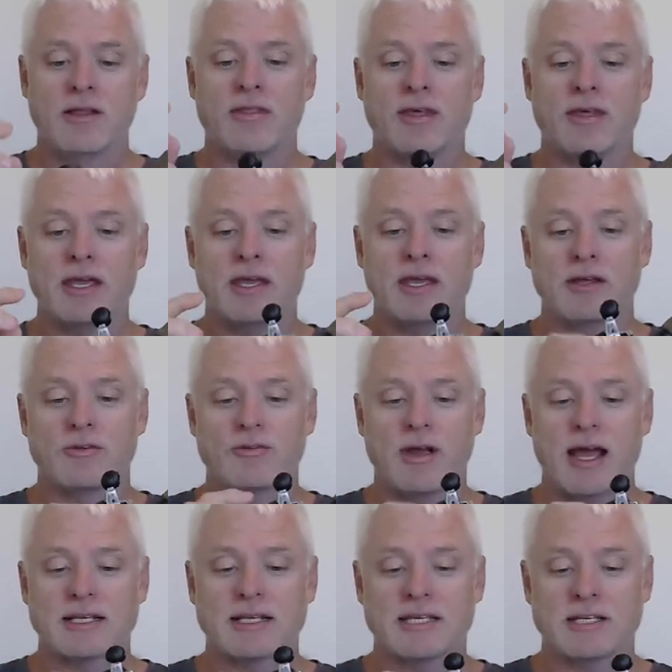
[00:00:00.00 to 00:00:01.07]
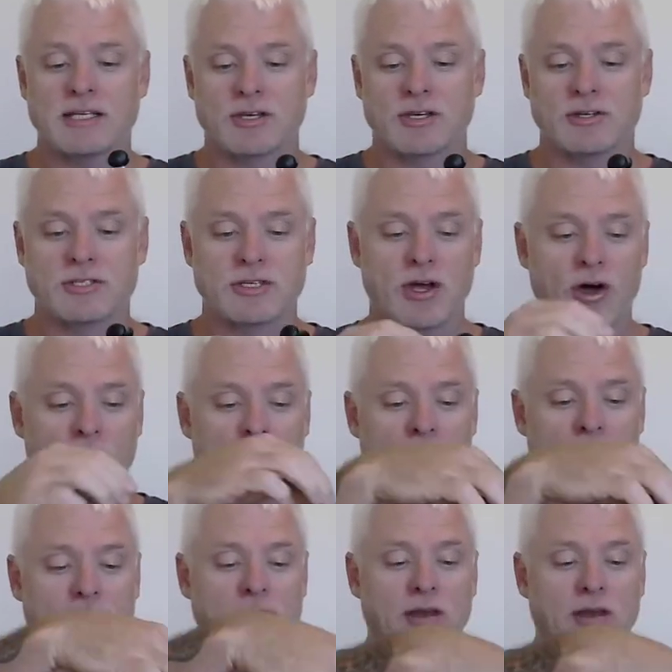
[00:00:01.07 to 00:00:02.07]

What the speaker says: The drag sits on the side,